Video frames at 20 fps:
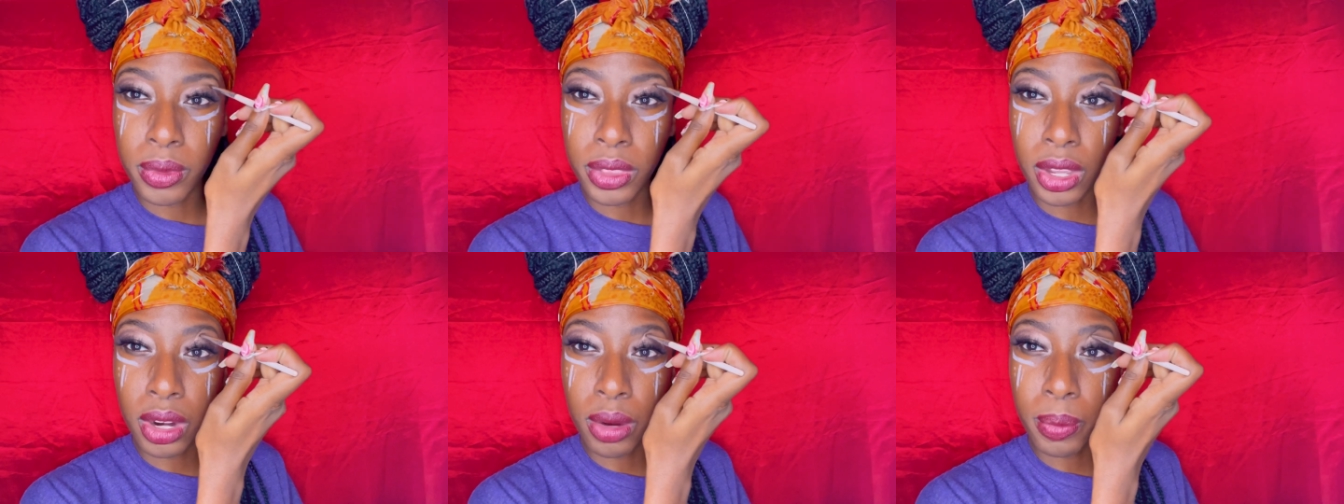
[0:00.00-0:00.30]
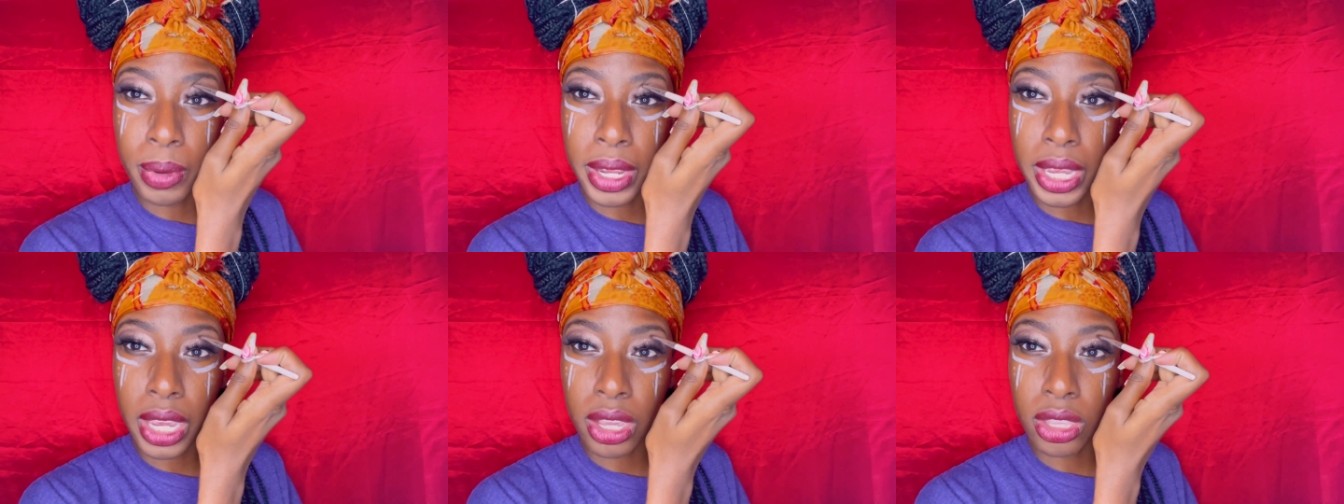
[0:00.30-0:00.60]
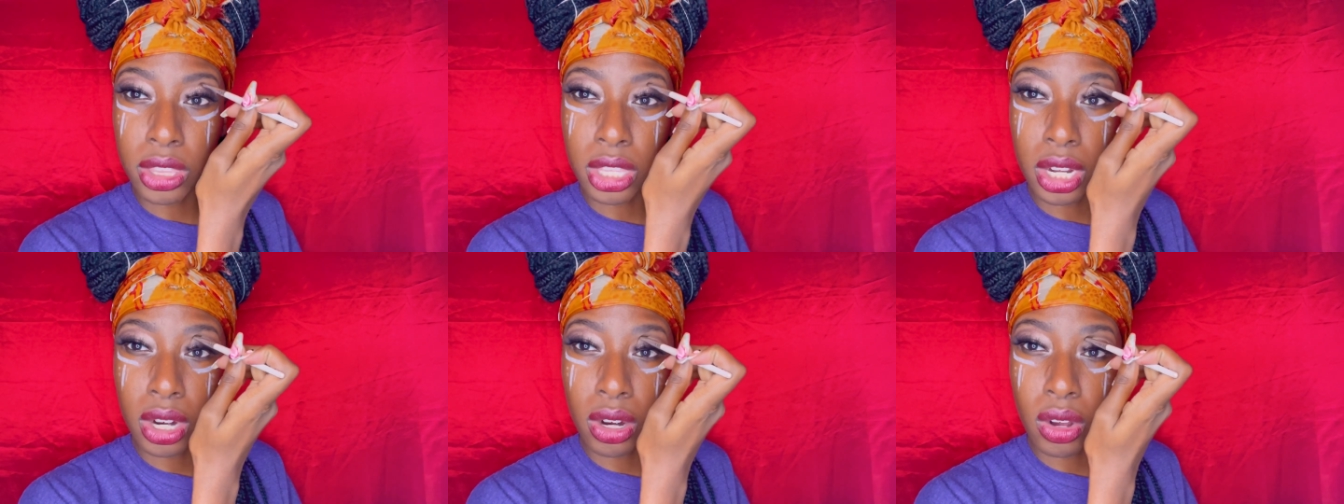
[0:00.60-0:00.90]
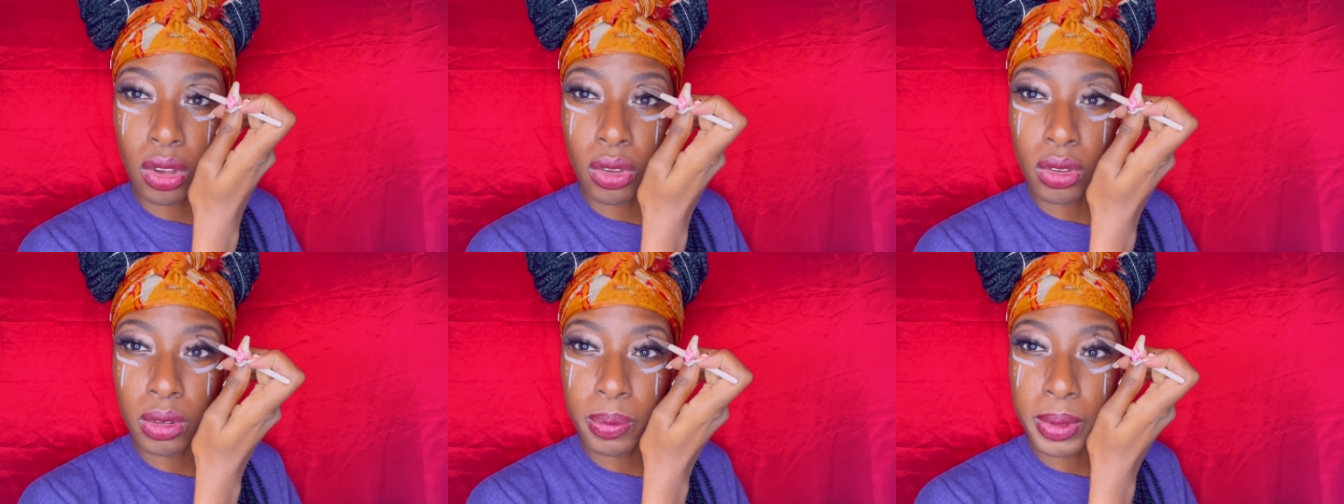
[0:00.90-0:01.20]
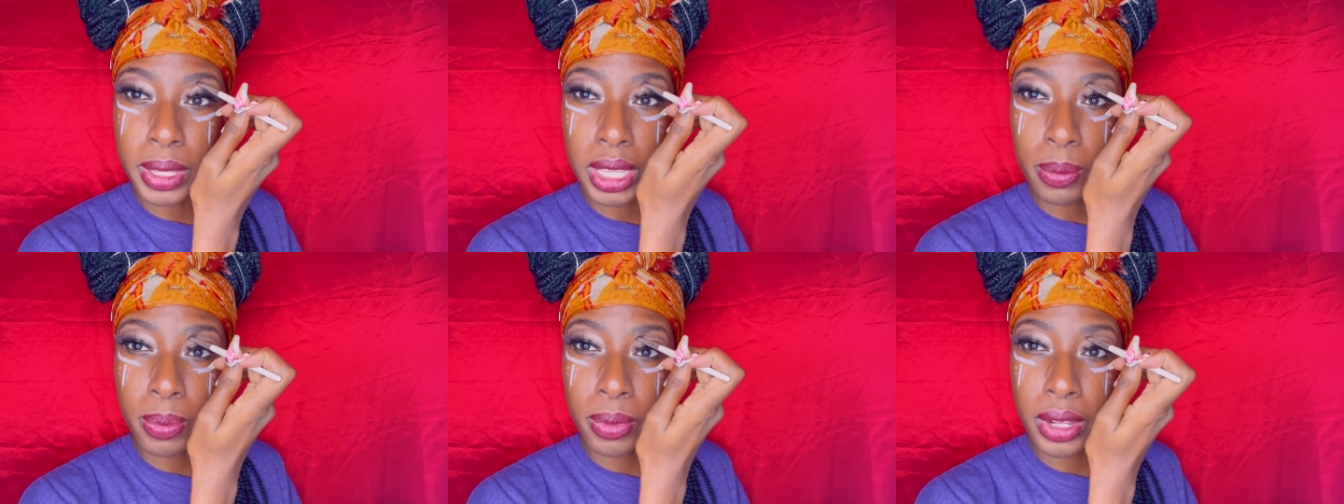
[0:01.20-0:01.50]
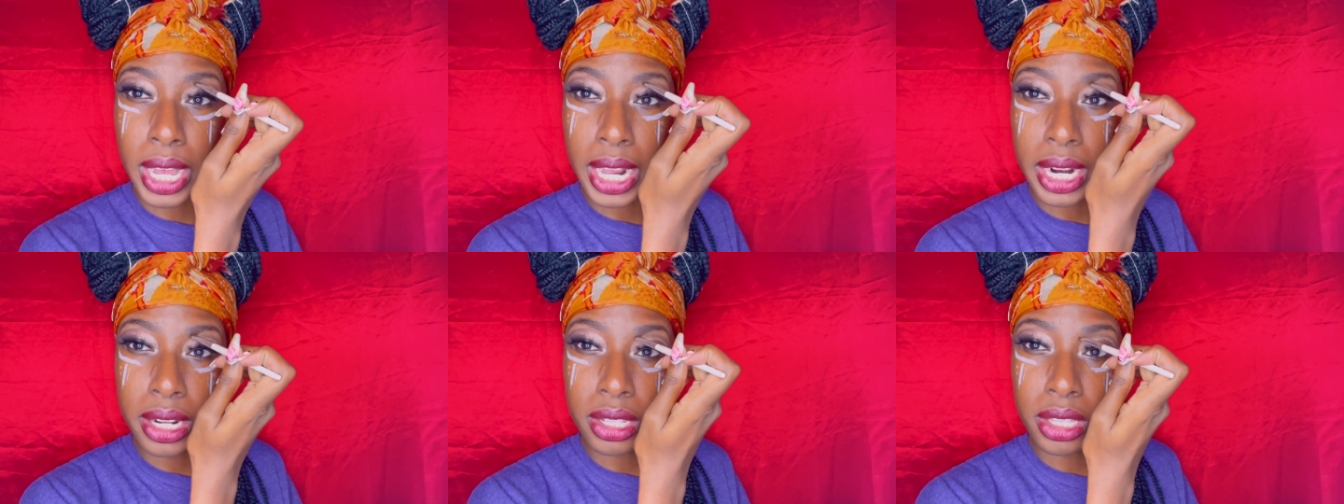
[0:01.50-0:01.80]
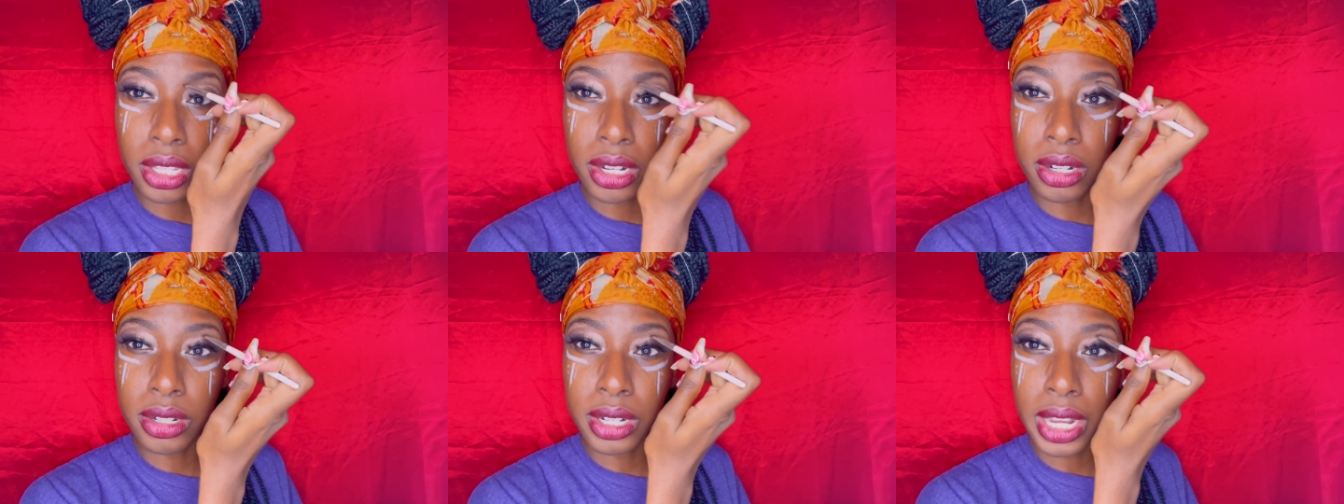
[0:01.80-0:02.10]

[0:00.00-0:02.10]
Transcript: bringing their own people out of their